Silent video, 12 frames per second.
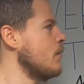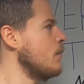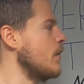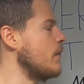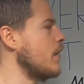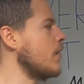
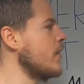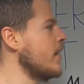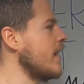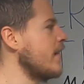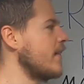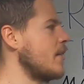when we're
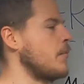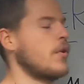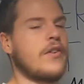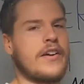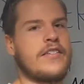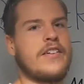looking at the
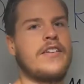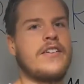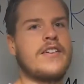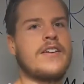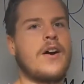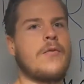
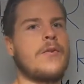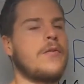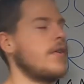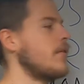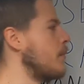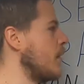progression of
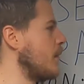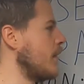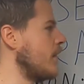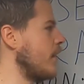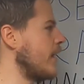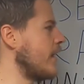reverse
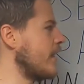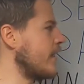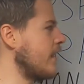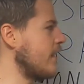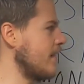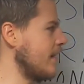pyramid training,